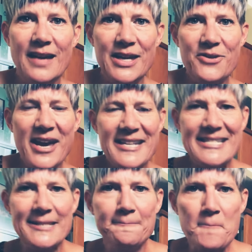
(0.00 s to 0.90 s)
Hi, you
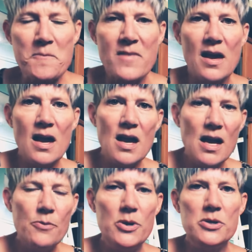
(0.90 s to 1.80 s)
guys.
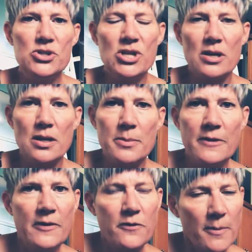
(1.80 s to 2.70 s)
I wanted to share a little bit
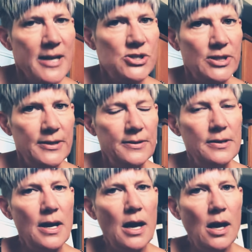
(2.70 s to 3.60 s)
of
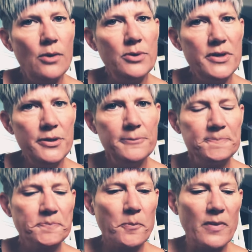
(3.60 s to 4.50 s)
information with you.
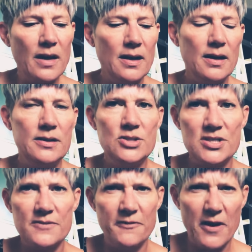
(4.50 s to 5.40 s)

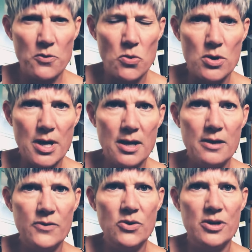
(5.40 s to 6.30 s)
Just fair warning,
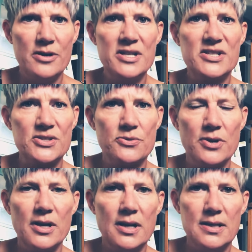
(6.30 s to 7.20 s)
if you hear any
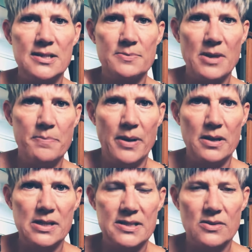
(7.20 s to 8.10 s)
snoring, it's my
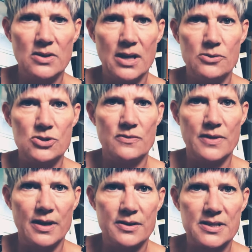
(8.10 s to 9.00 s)
pug. He's on the couch over
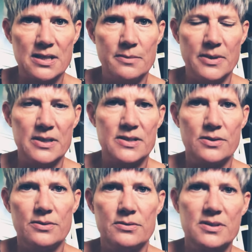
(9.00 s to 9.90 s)
there sleeping,
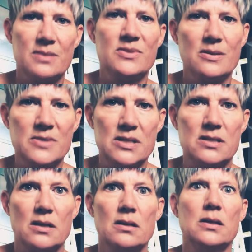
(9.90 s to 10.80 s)
so sometimes he
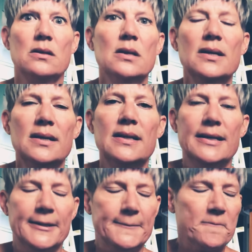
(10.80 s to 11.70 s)
suddenly,
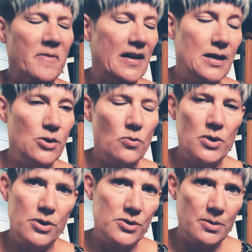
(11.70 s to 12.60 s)
and I don't
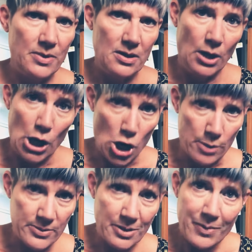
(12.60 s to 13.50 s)
want you to be
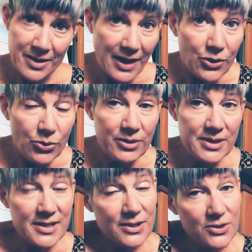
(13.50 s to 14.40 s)
alarmed by that
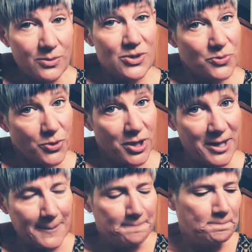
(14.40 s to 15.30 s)
noise, so I'm just warning you now.